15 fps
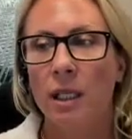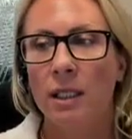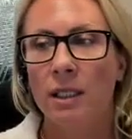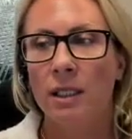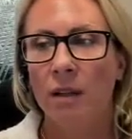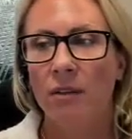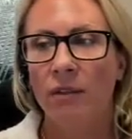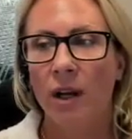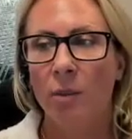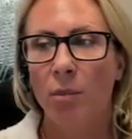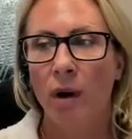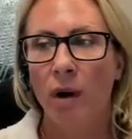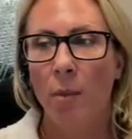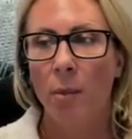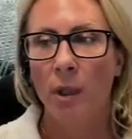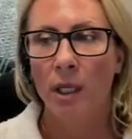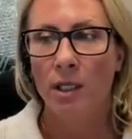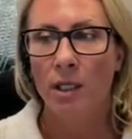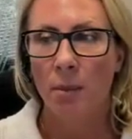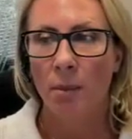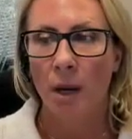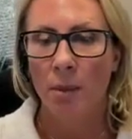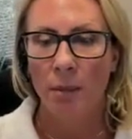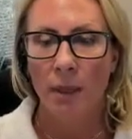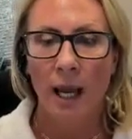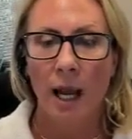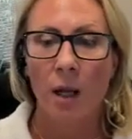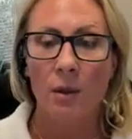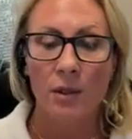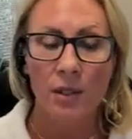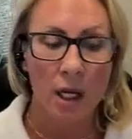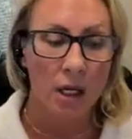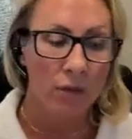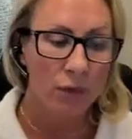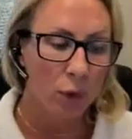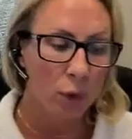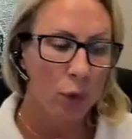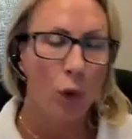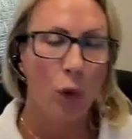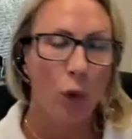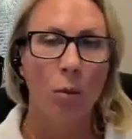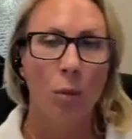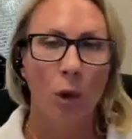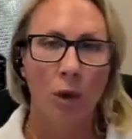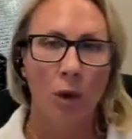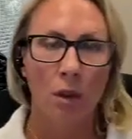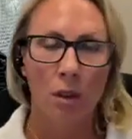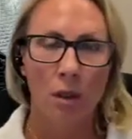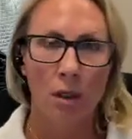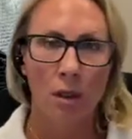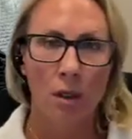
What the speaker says: identify properties that might be outside of your normal